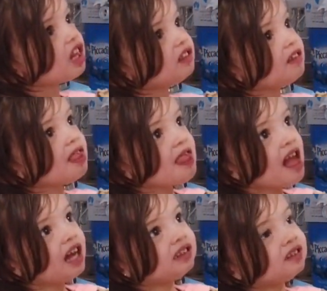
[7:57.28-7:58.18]
What do you
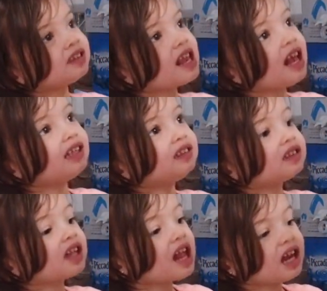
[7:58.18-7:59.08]
think? Thumbs
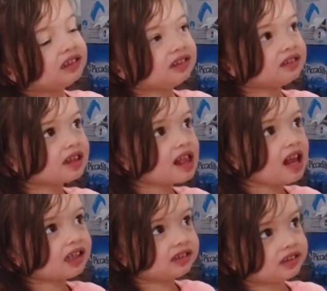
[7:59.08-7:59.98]
up?
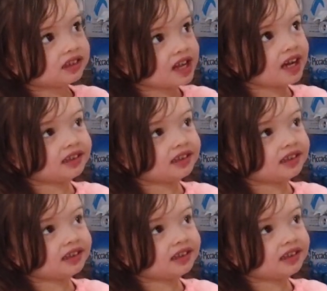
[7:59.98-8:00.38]
Good?